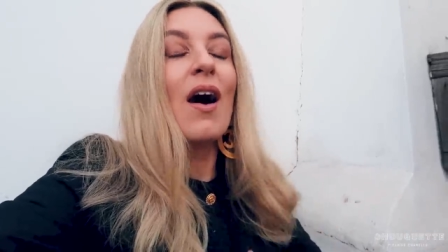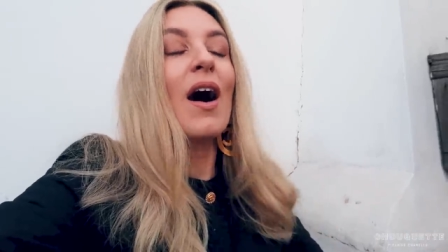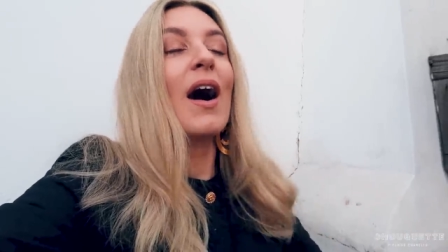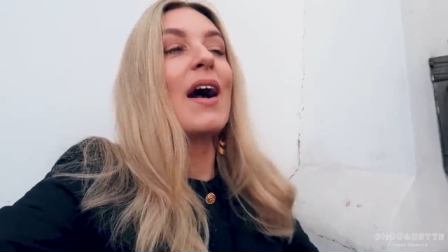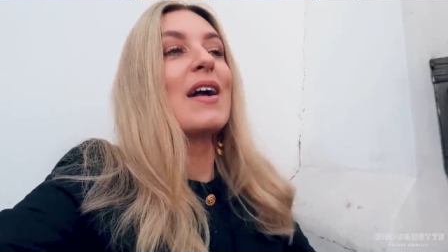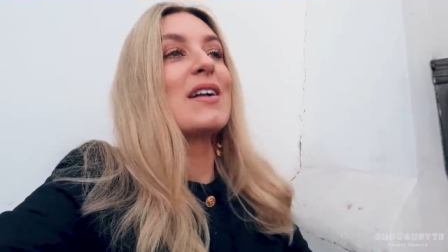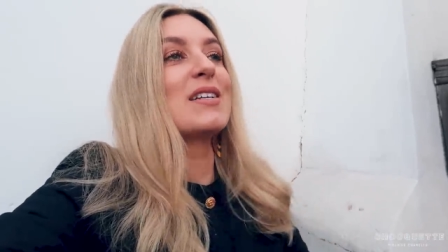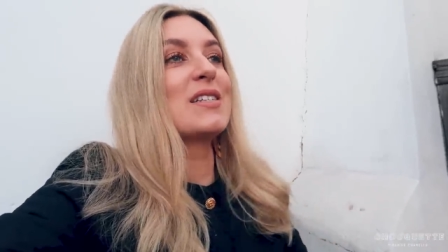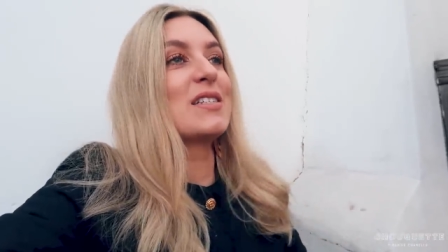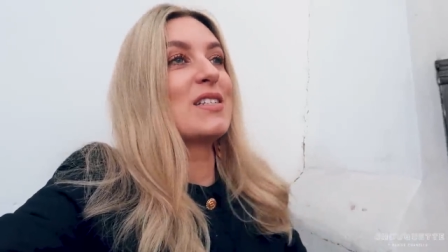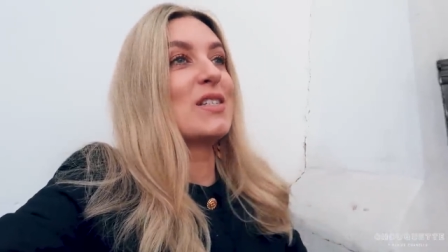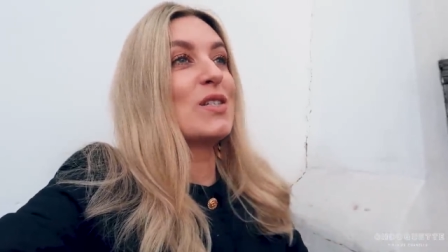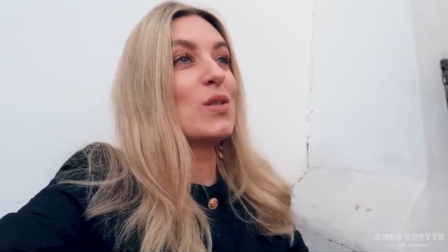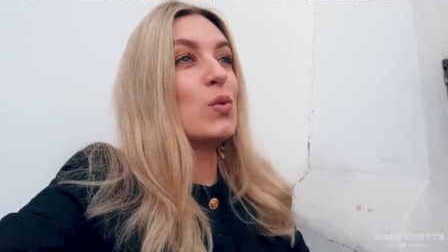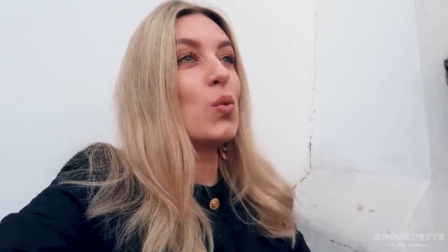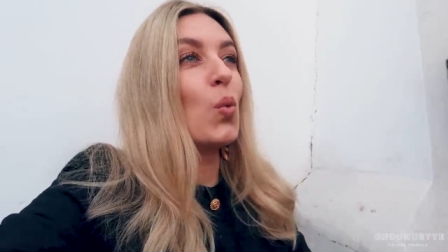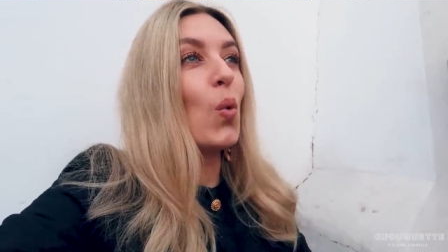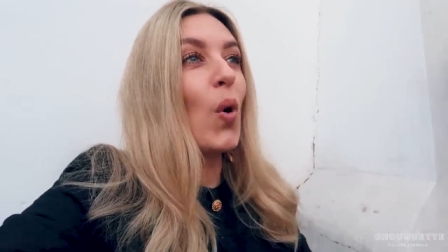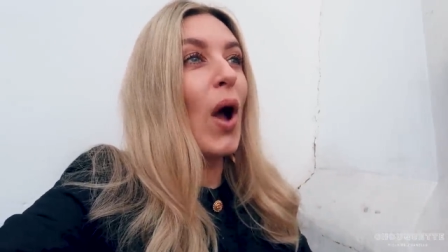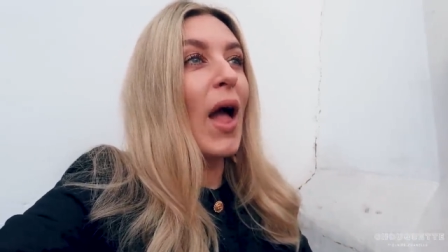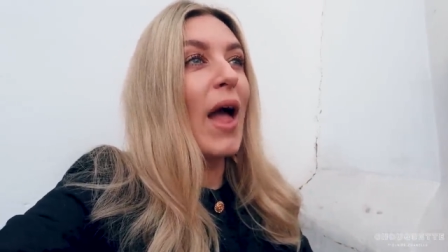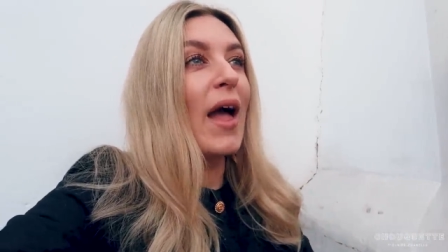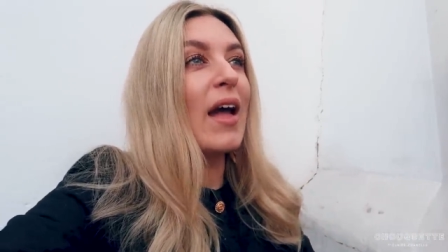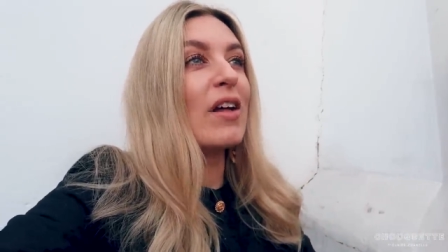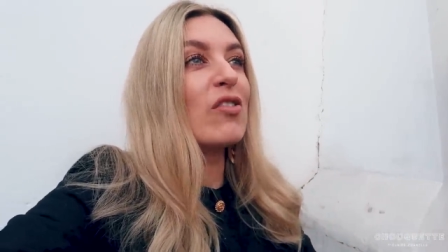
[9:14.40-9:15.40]
I
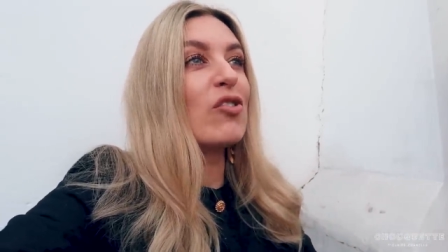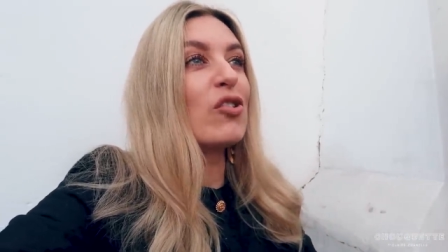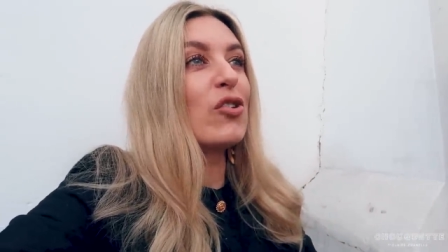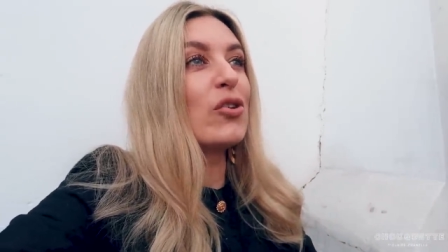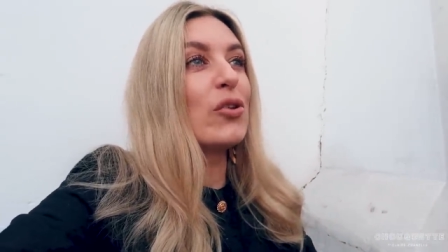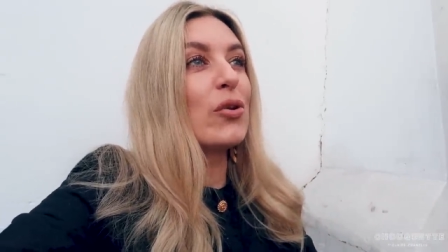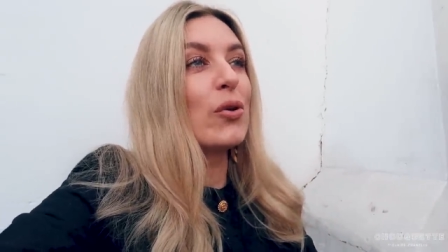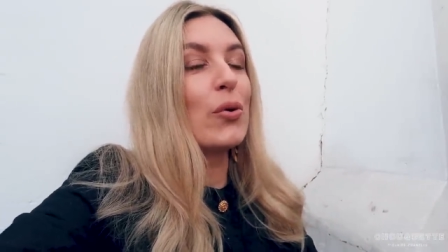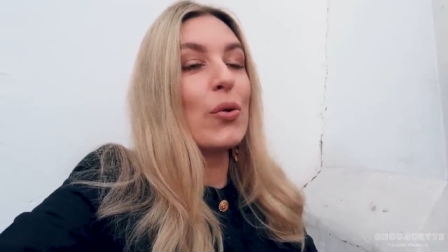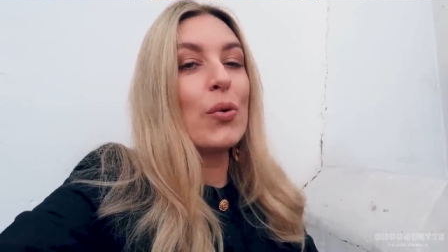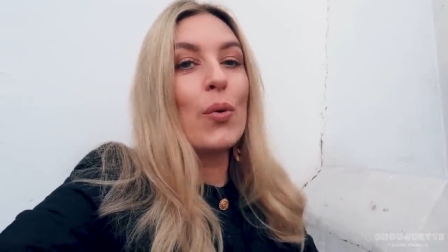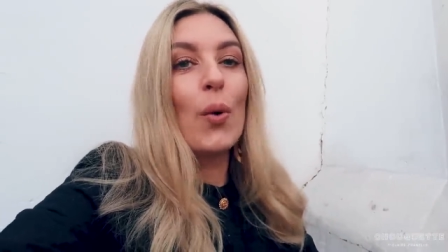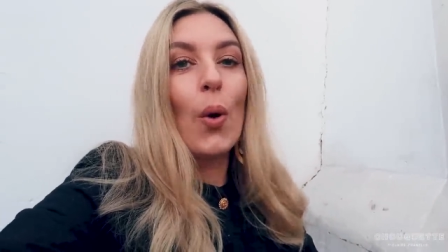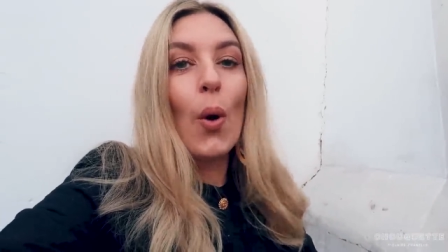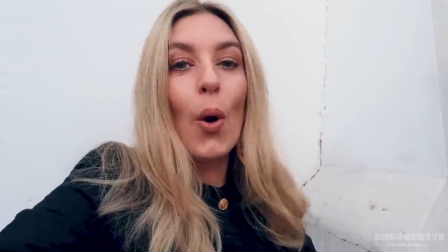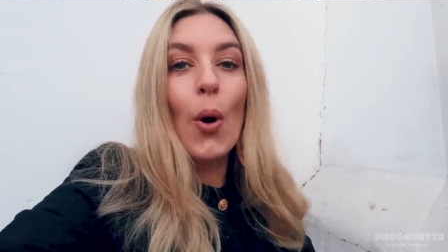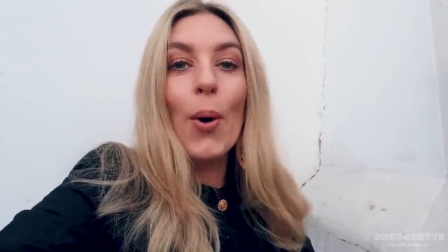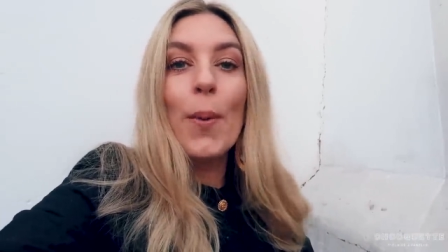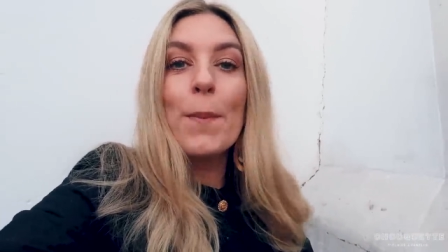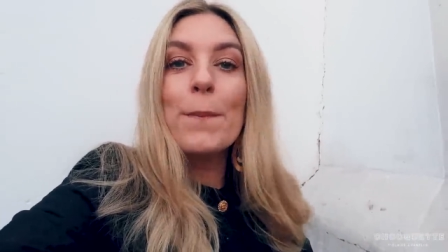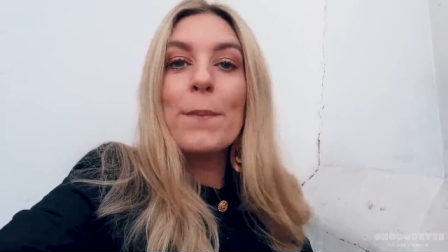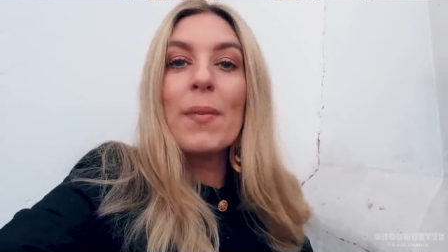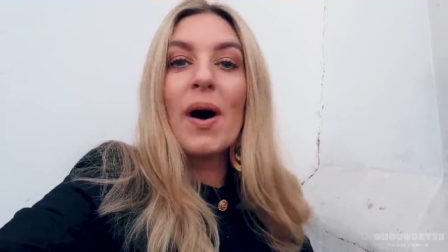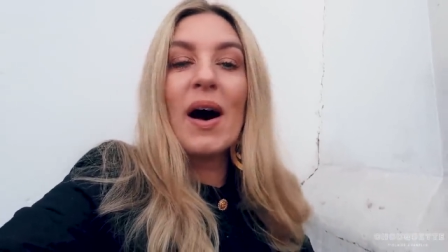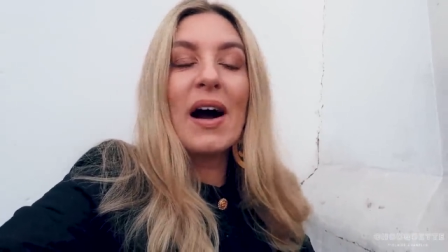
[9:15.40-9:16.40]
swear to you
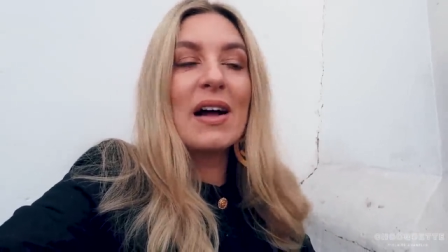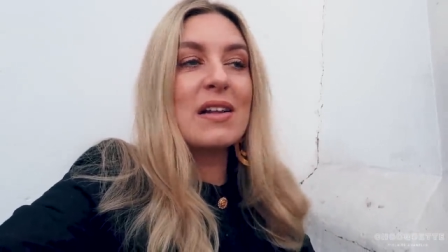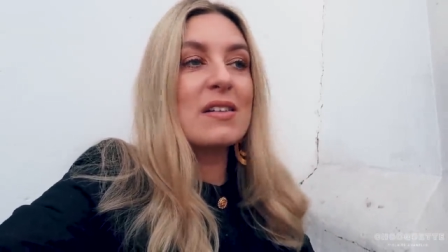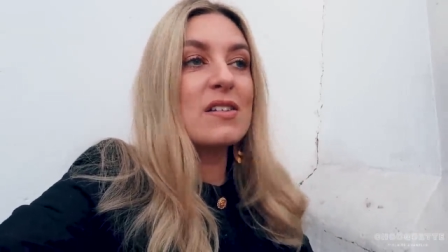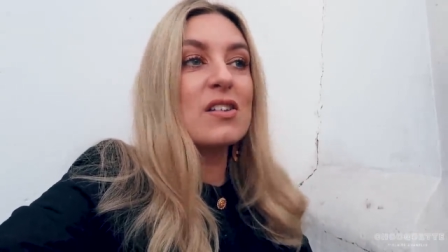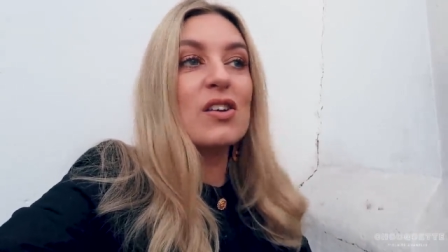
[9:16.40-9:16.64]
on my